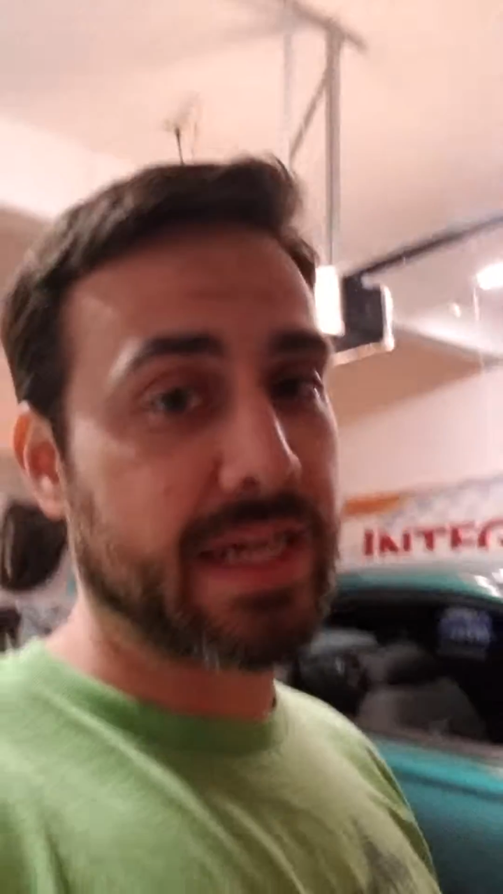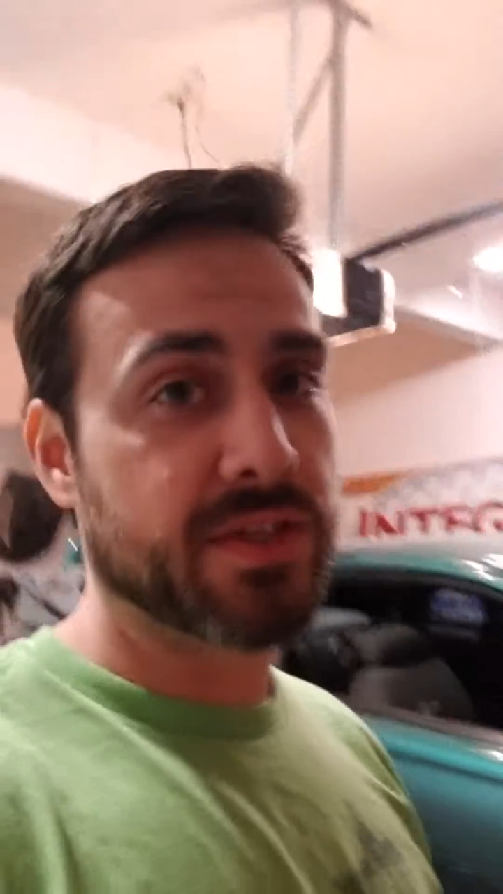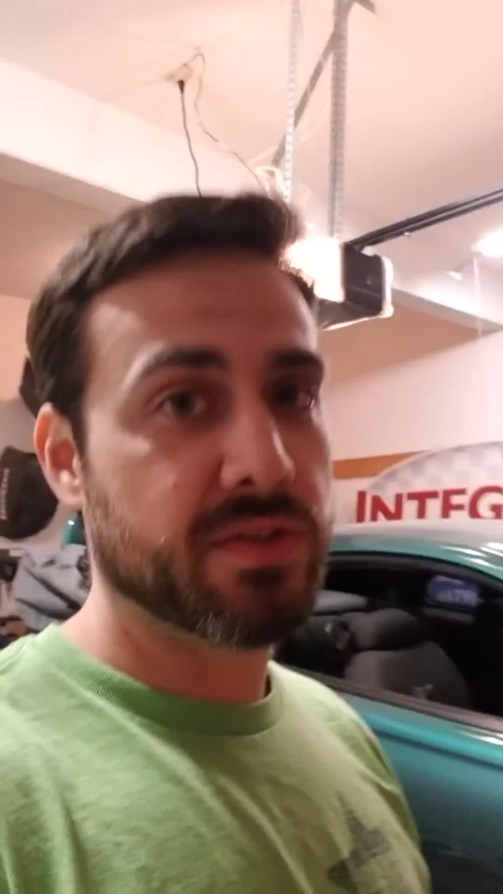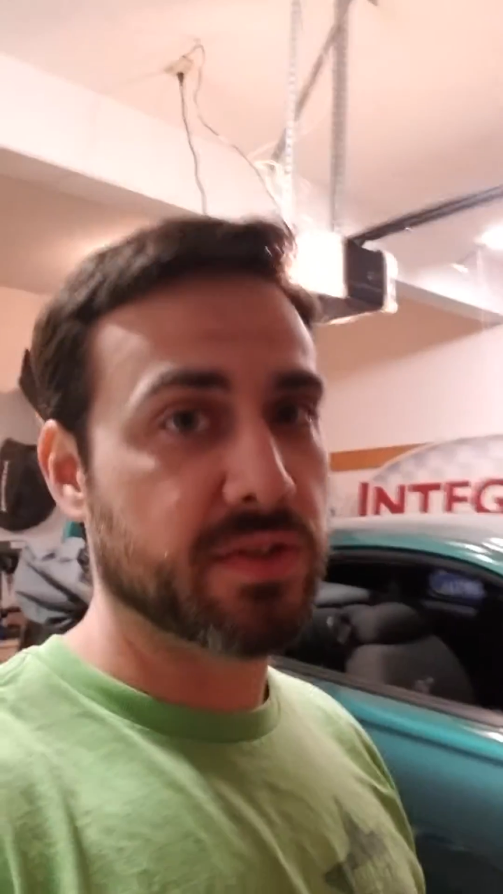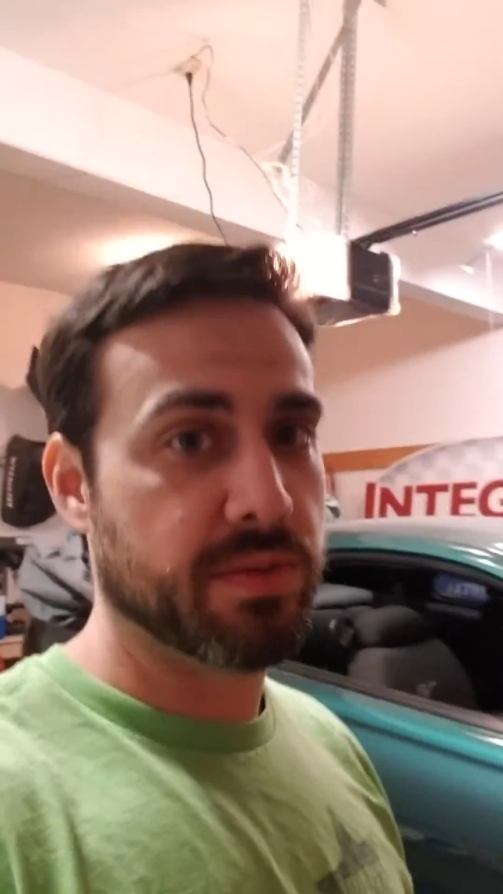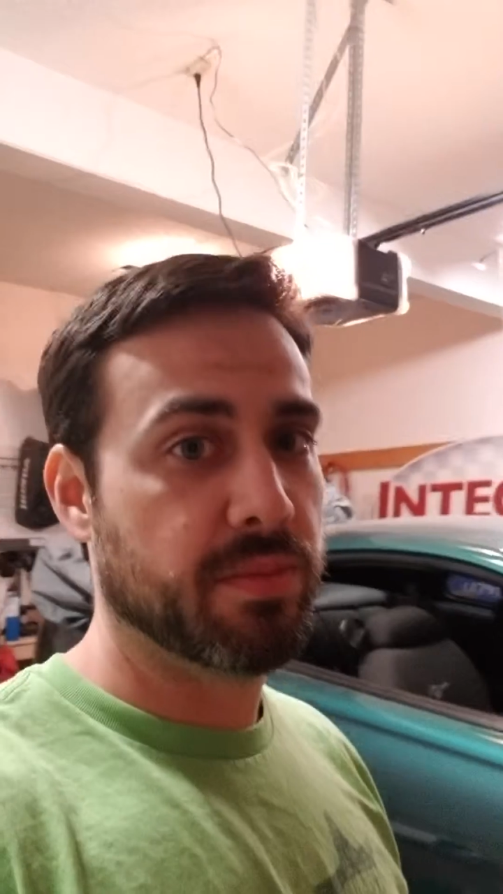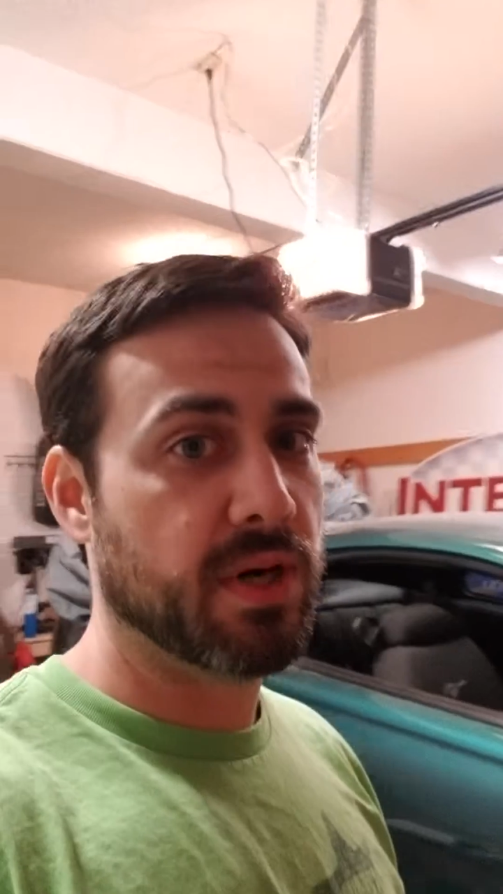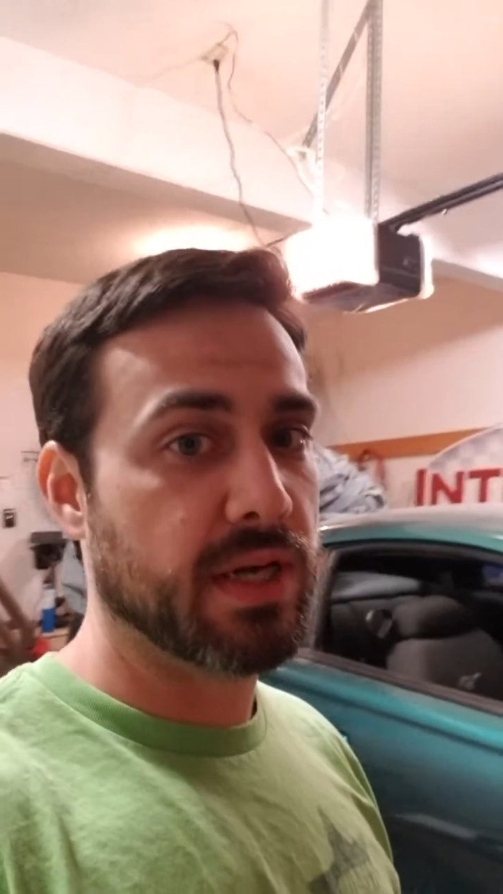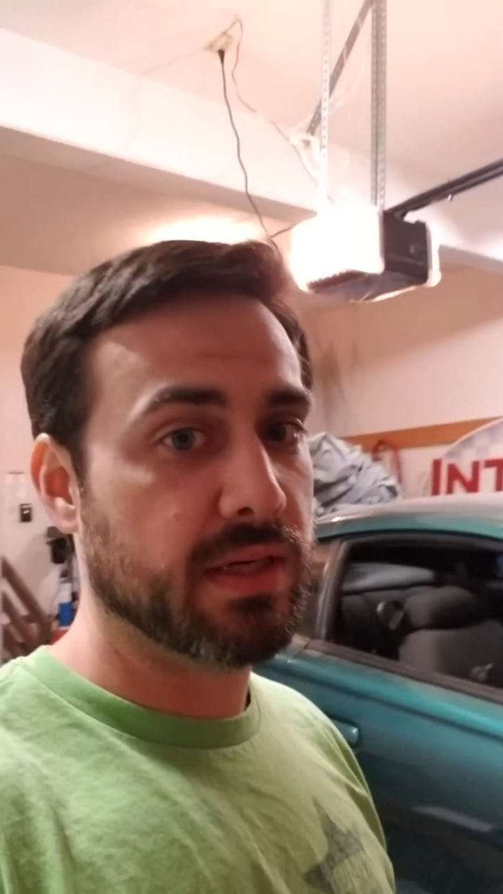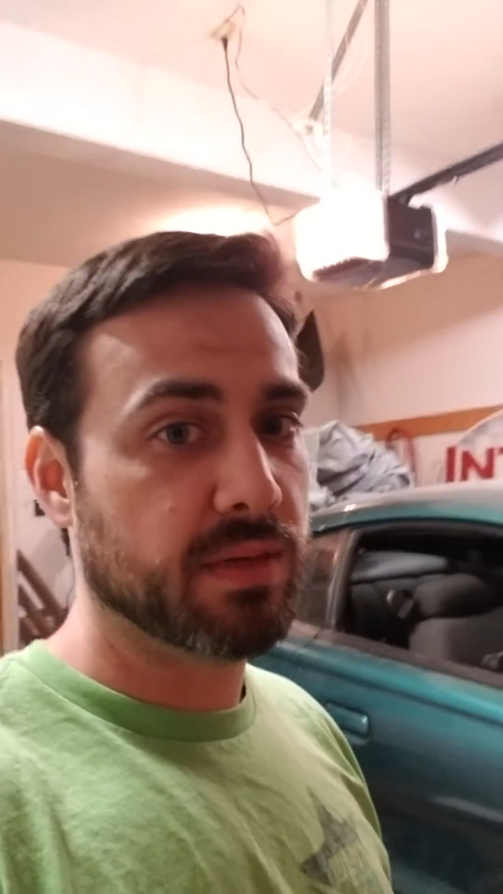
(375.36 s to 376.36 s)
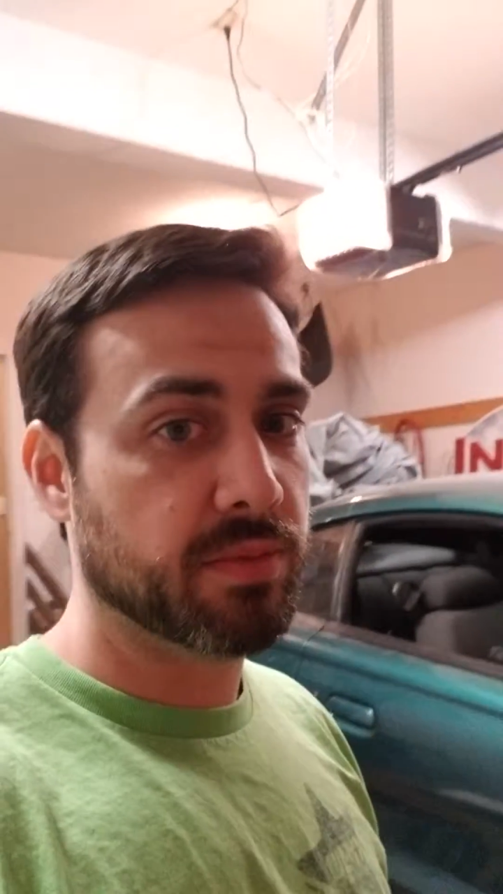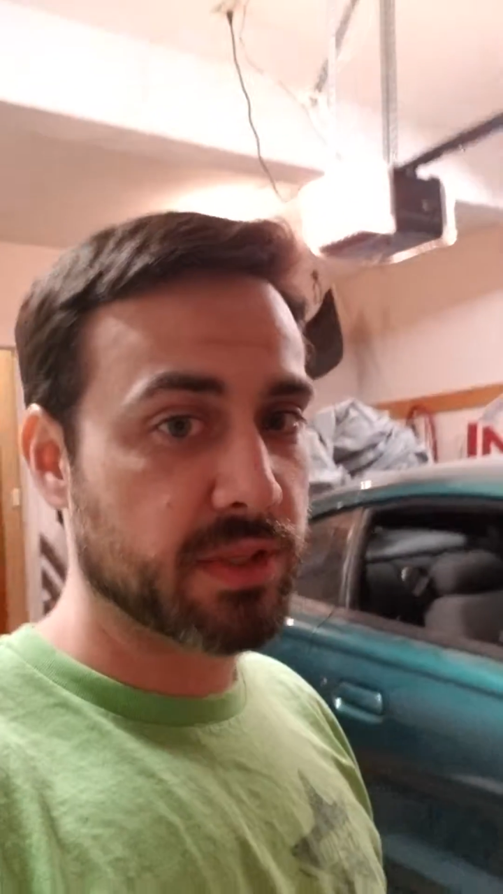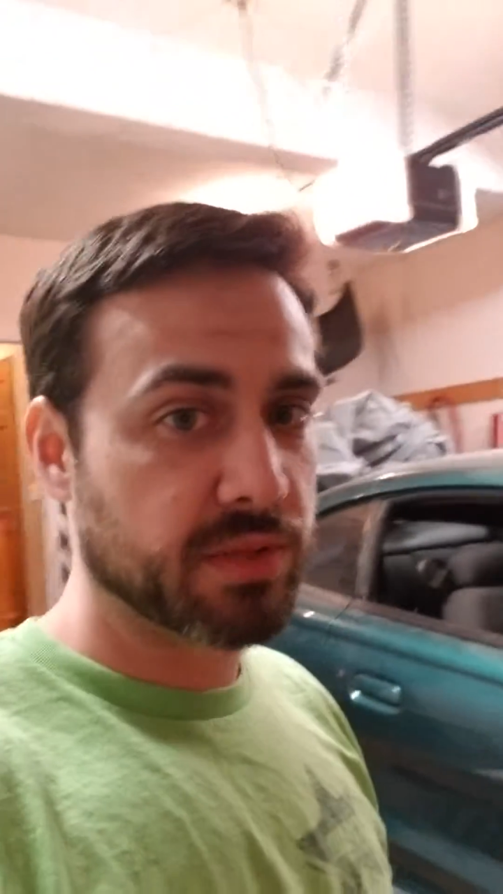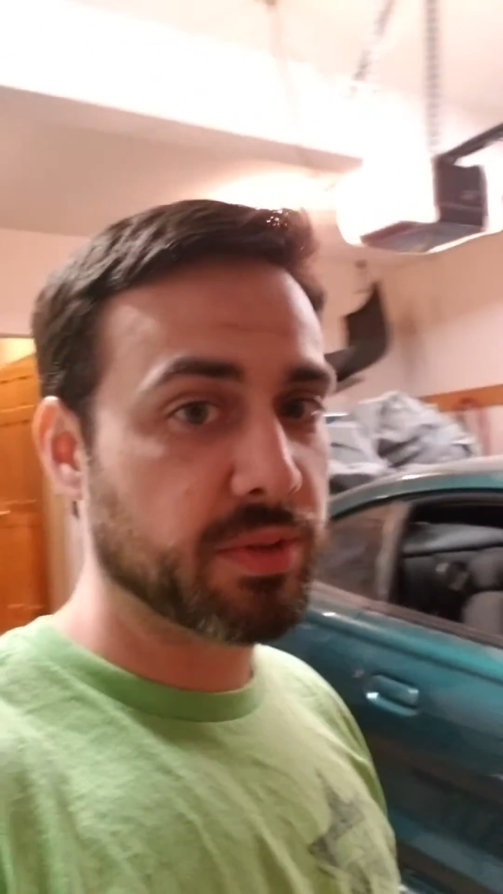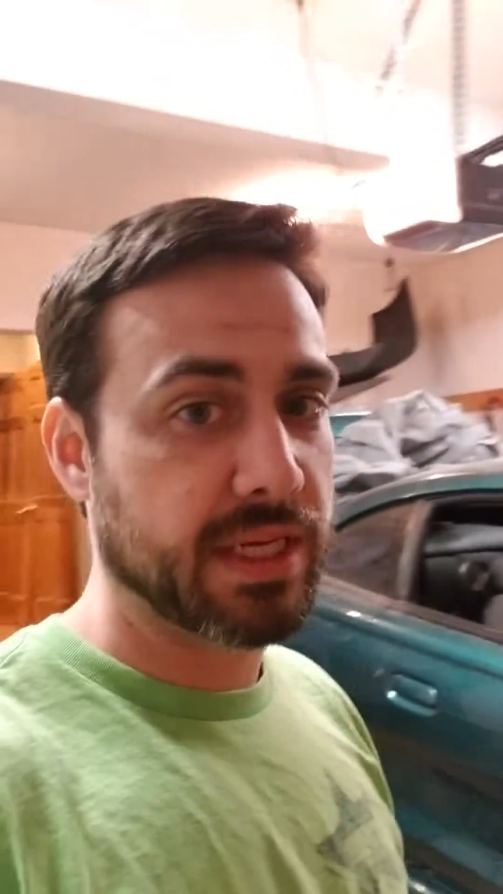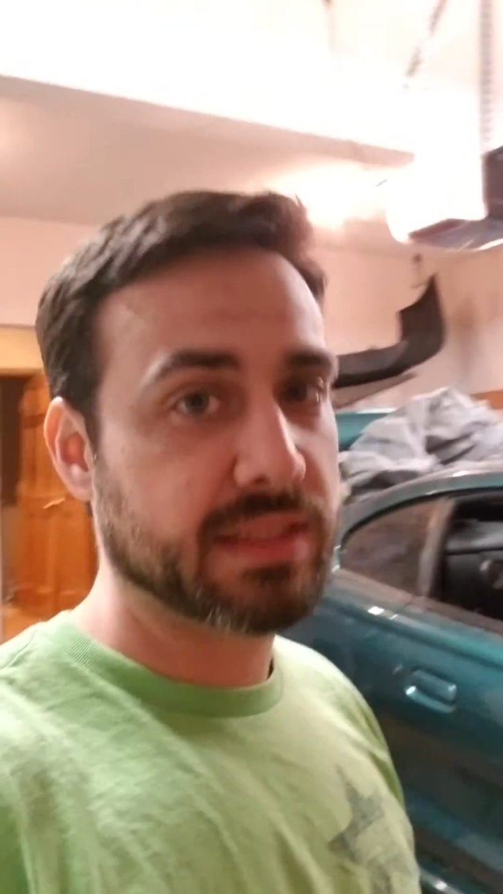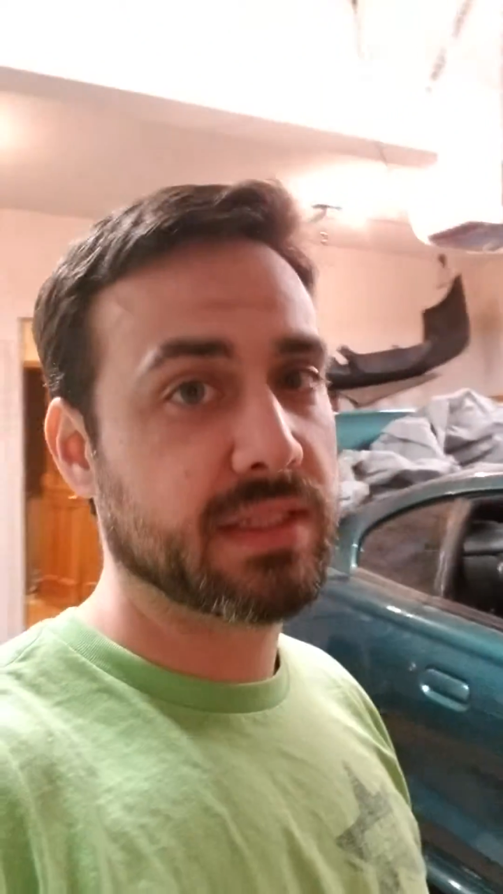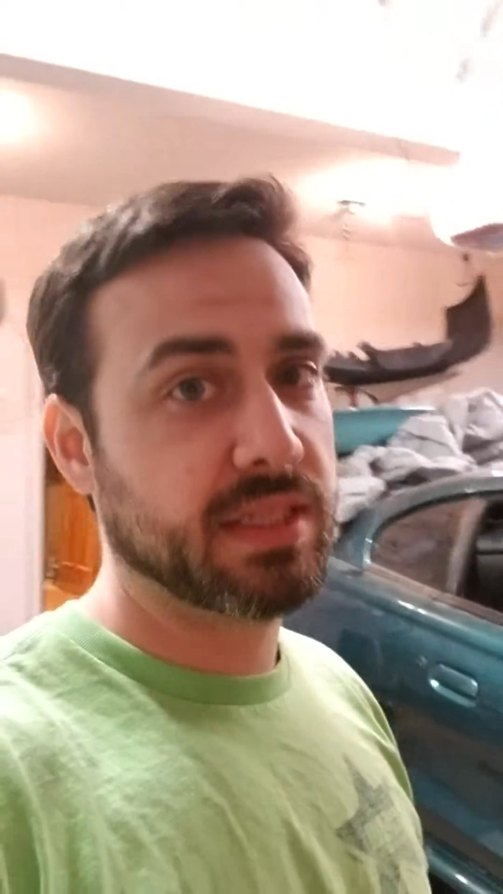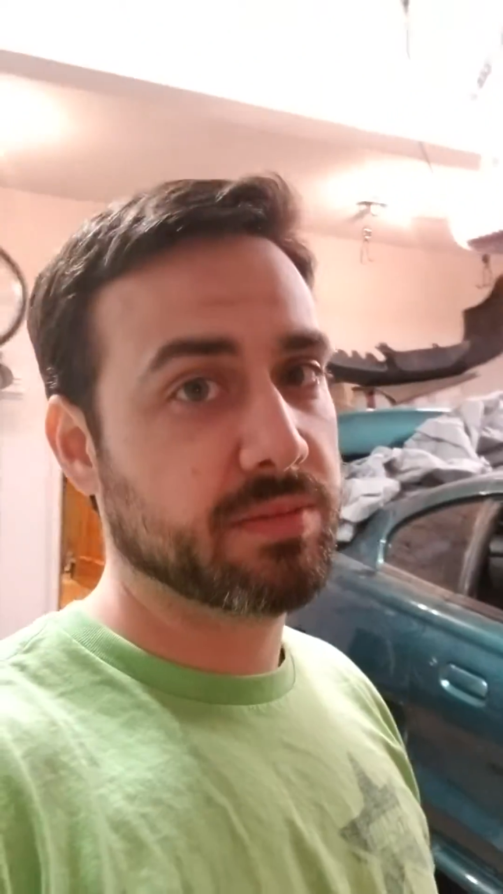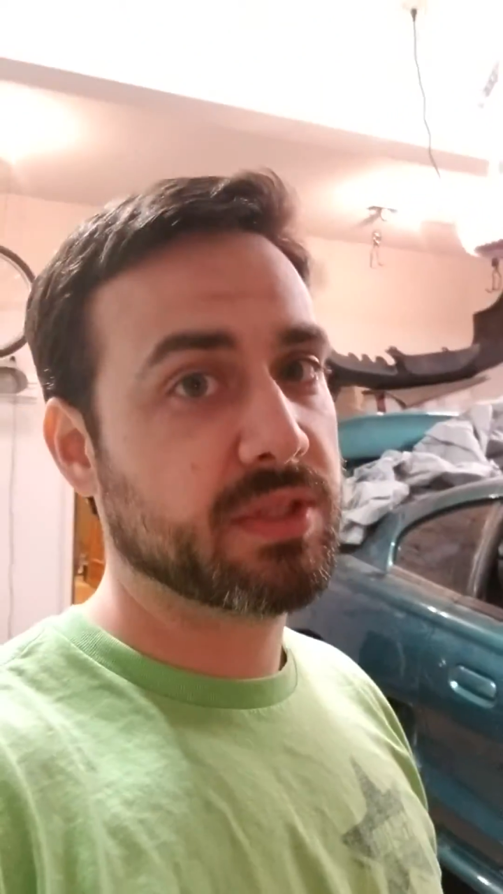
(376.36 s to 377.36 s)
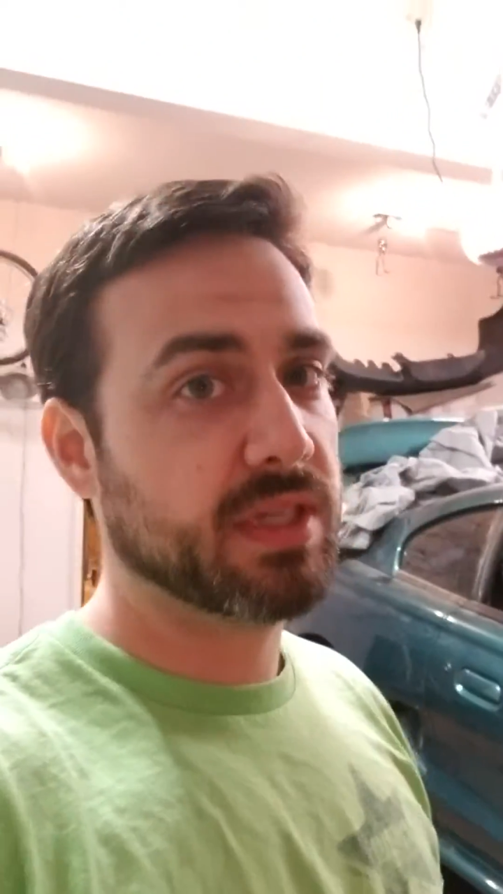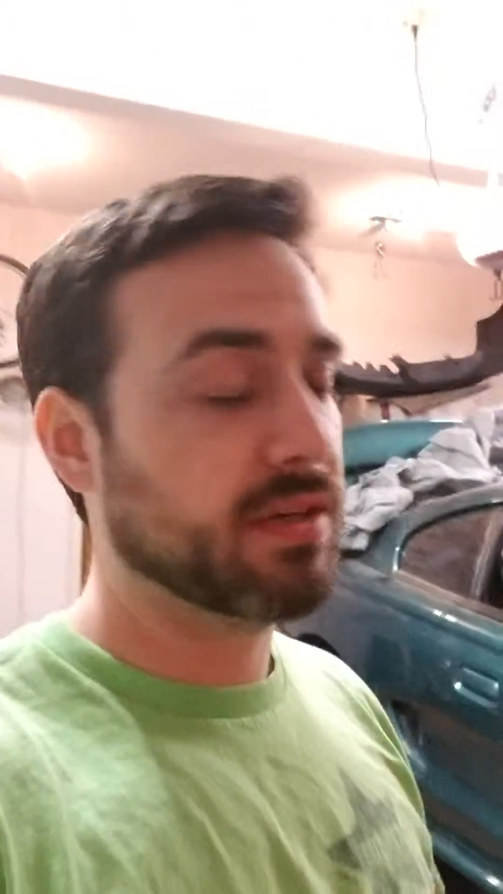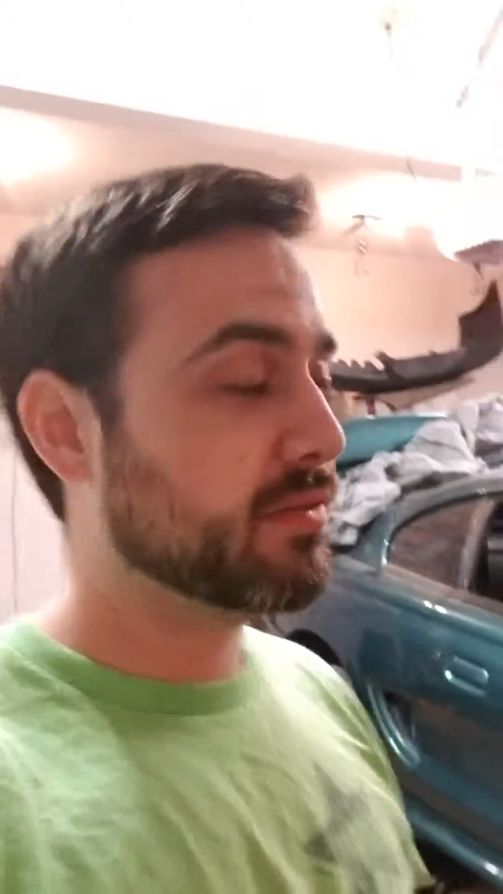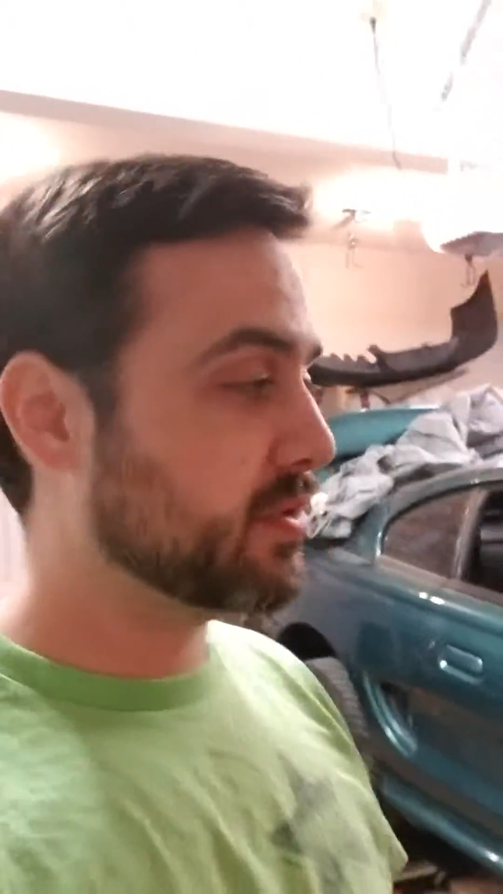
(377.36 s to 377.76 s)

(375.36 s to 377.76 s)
actually bought a bunch of Plastidip stuff